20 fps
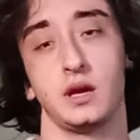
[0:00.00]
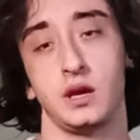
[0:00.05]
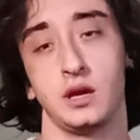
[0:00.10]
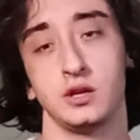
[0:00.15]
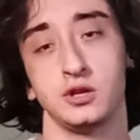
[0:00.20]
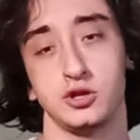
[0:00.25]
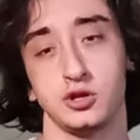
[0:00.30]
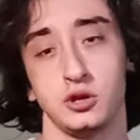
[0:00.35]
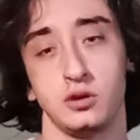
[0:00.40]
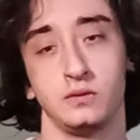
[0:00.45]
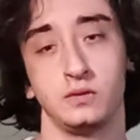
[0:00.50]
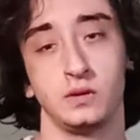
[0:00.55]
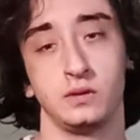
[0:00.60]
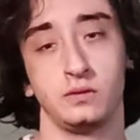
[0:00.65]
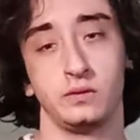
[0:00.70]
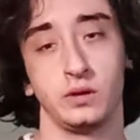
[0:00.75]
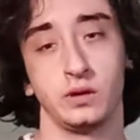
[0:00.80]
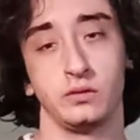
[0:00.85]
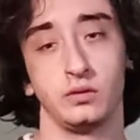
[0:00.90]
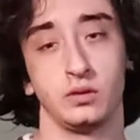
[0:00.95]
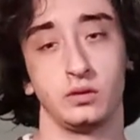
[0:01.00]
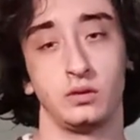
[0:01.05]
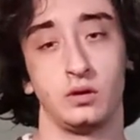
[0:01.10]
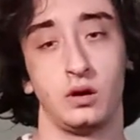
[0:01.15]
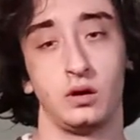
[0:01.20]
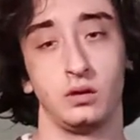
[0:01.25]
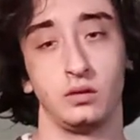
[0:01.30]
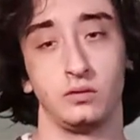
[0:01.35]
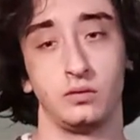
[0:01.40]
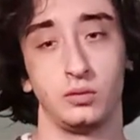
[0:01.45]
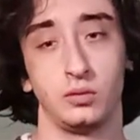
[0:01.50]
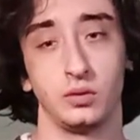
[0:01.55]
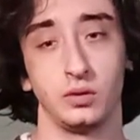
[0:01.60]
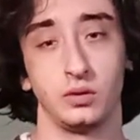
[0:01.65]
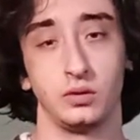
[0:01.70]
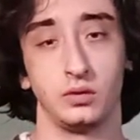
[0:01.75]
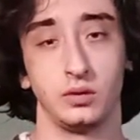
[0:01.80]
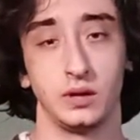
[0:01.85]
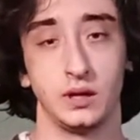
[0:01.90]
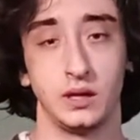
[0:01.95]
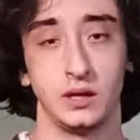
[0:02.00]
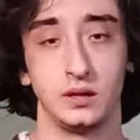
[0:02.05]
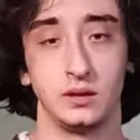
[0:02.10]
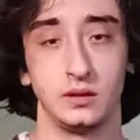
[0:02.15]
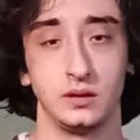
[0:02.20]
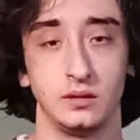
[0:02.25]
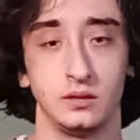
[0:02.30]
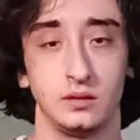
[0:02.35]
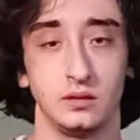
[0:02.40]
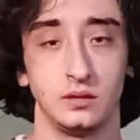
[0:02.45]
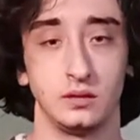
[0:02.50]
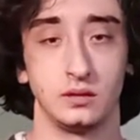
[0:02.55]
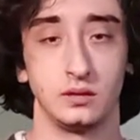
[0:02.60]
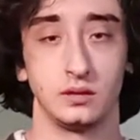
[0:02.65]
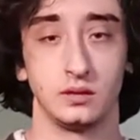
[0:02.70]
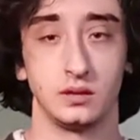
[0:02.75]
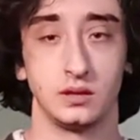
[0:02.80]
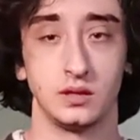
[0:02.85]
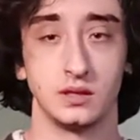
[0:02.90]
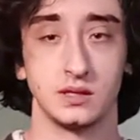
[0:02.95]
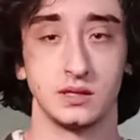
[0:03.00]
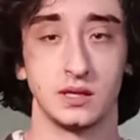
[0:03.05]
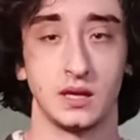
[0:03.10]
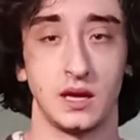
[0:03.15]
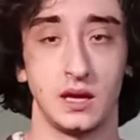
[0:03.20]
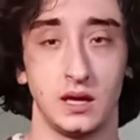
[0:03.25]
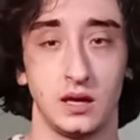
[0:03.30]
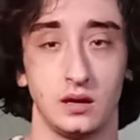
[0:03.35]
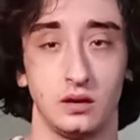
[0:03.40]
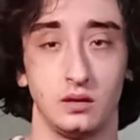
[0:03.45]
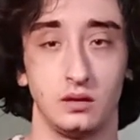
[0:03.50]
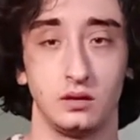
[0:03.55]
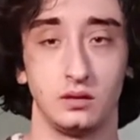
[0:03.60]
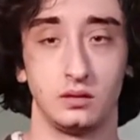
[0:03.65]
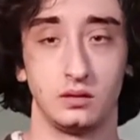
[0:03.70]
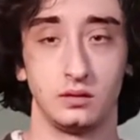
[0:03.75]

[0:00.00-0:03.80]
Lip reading: anchovy flavored olive oil in this can.